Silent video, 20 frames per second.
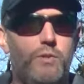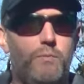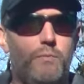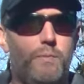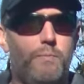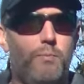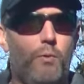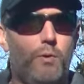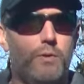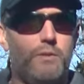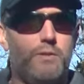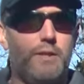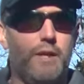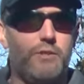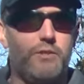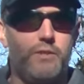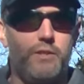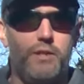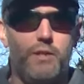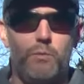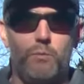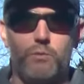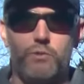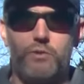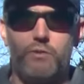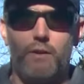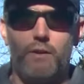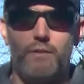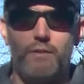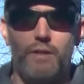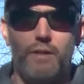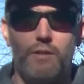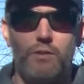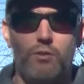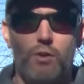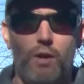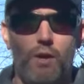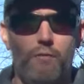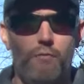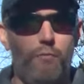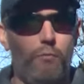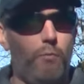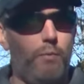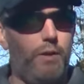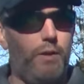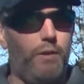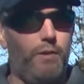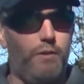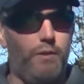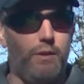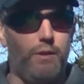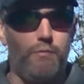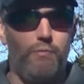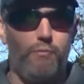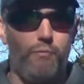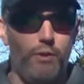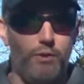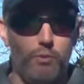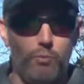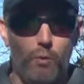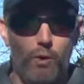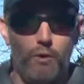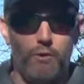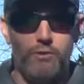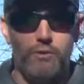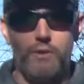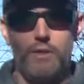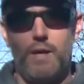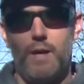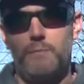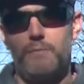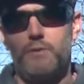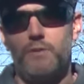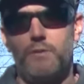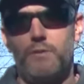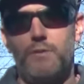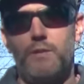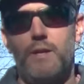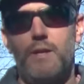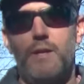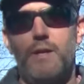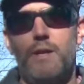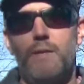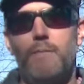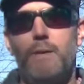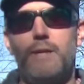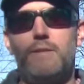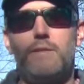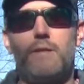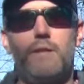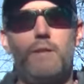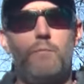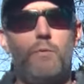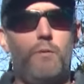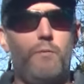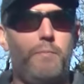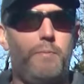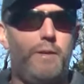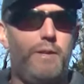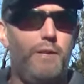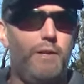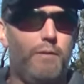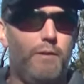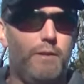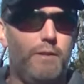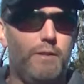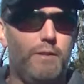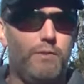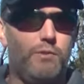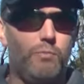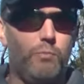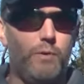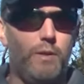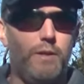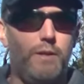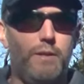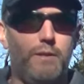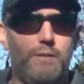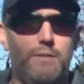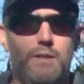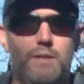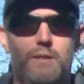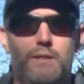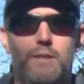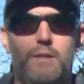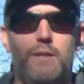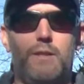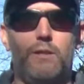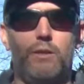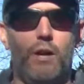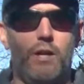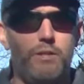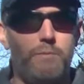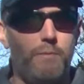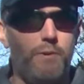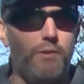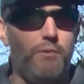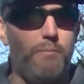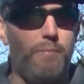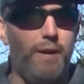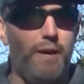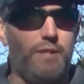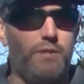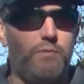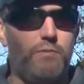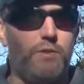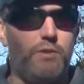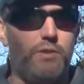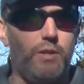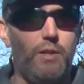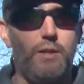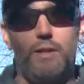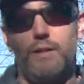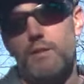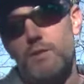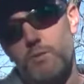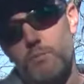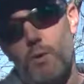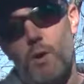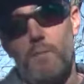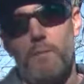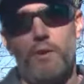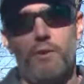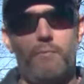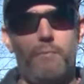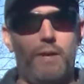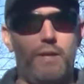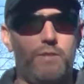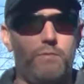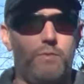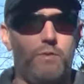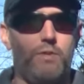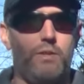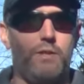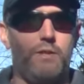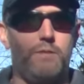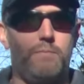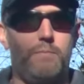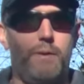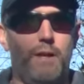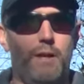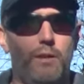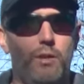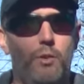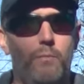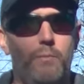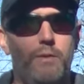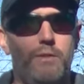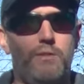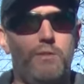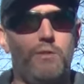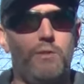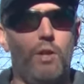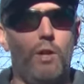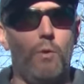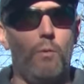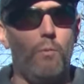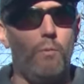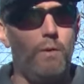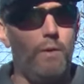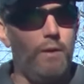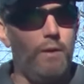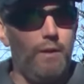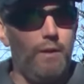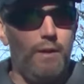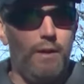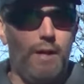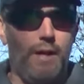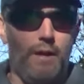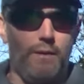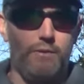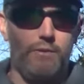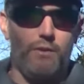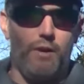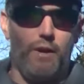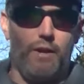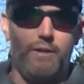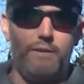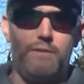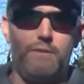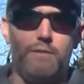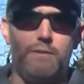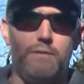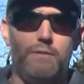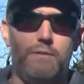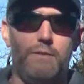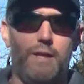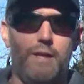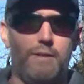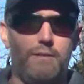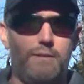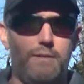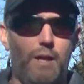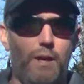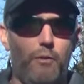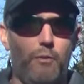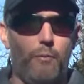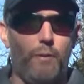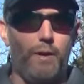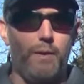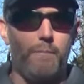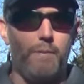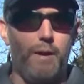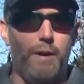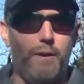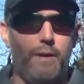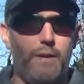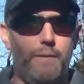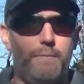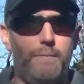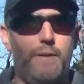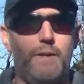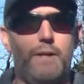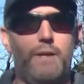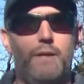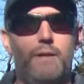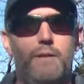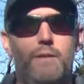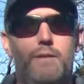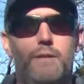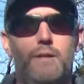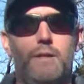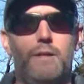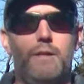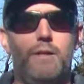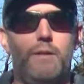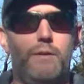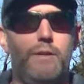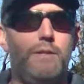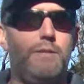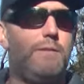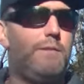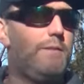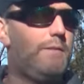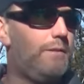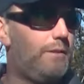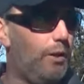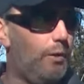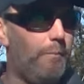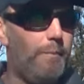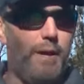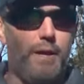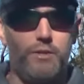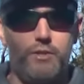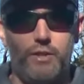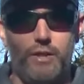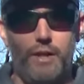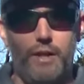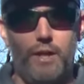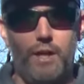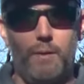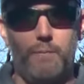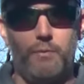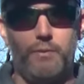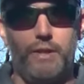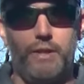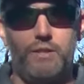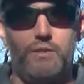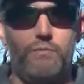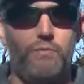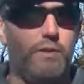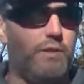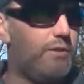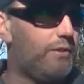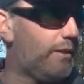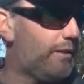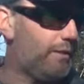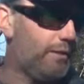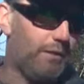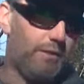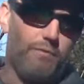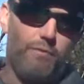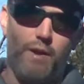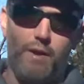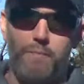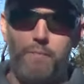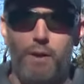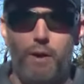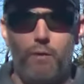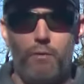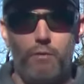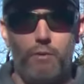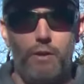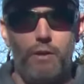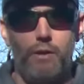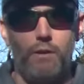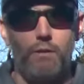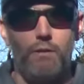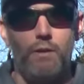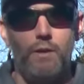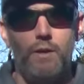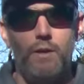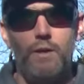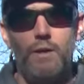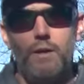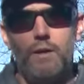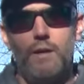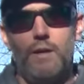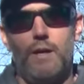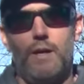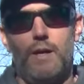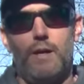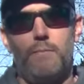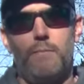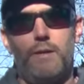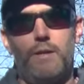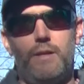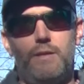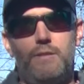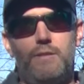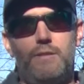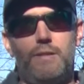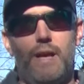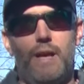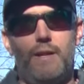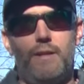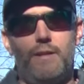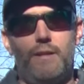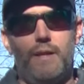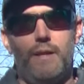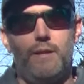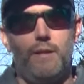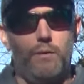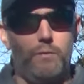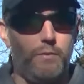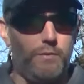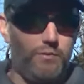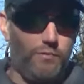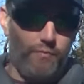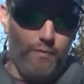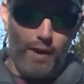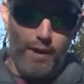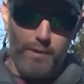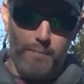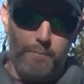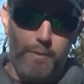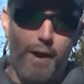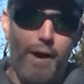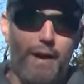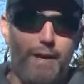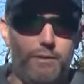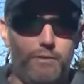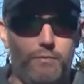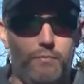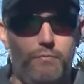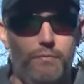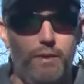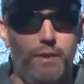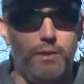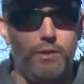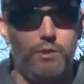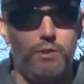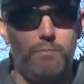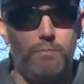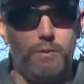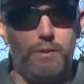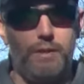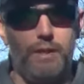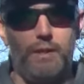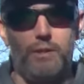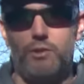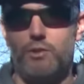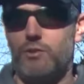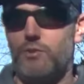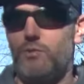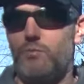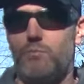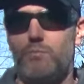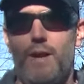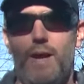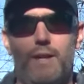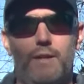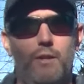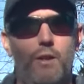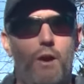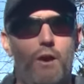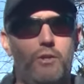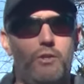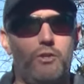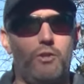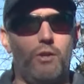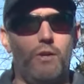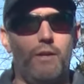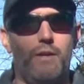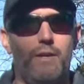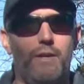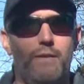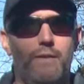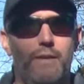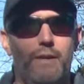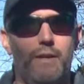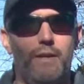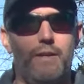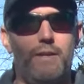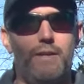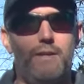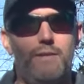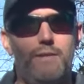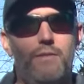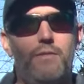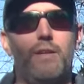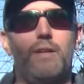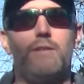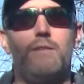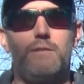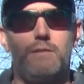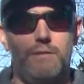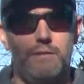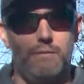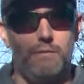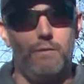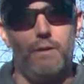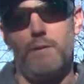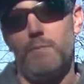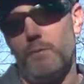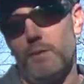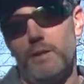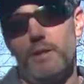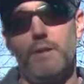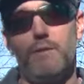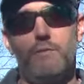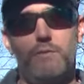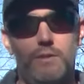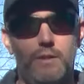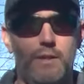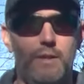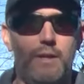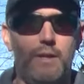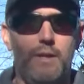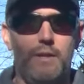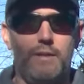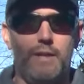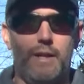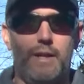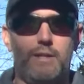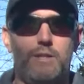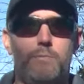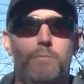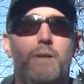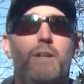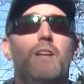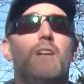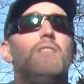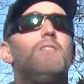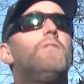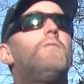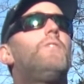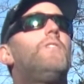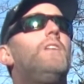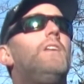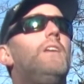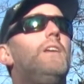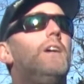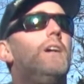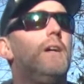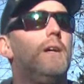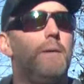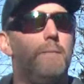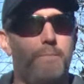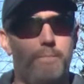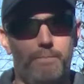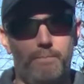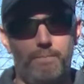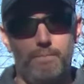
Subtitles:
the report section here, we'll start things off with the freshwater synopsis. Basically what we've been hearing this week is that the largemouth bass fishing and the smallmouth bass fishing has been a little bit slow. I was talking to Dan Southwick about it, and he's still managed to get a couple nice fish like this 5-pounder here. But he said that he's finding piles of fish, but they just had lockjaw. And he believes that it's because of the